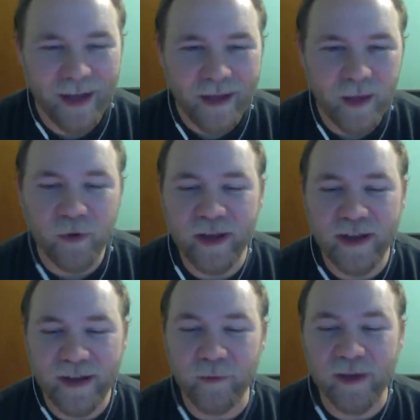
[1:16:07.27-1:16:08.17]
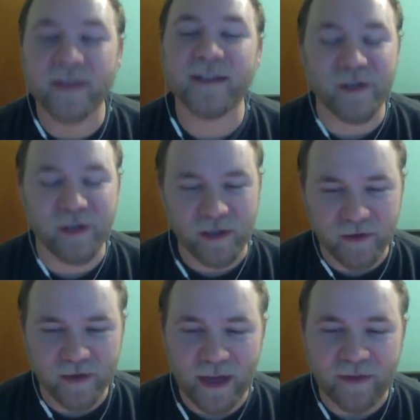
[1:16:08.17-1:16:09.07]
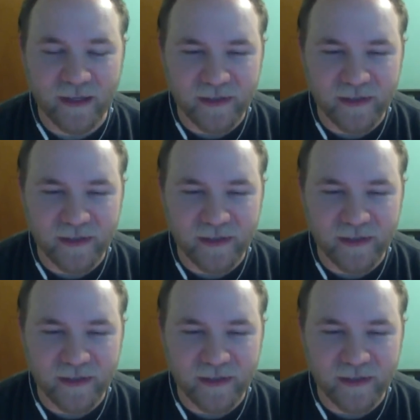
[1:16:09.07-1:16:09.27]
they bring it in with a dishka. You can have that too.